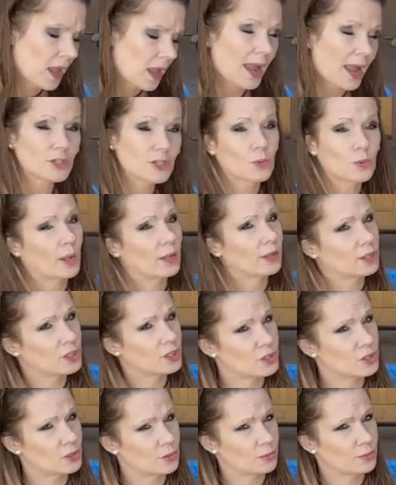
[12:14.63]
as well as
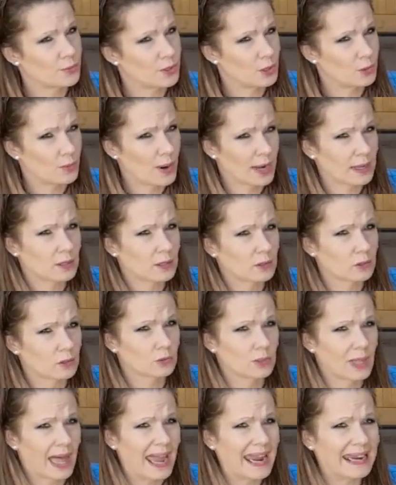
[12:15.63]
your regular
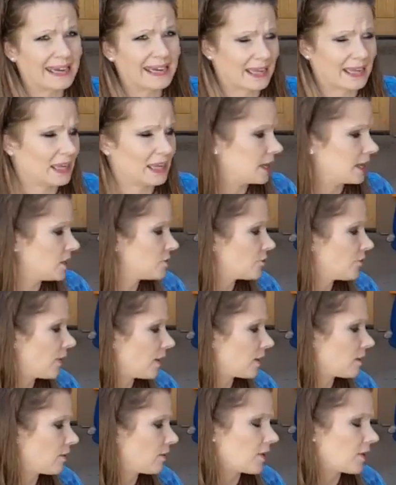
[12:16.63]
lighting is
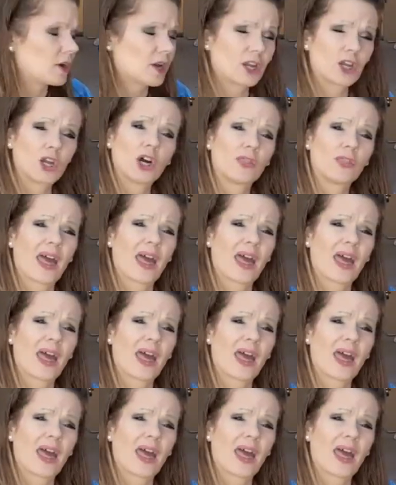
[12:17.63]
very, very good.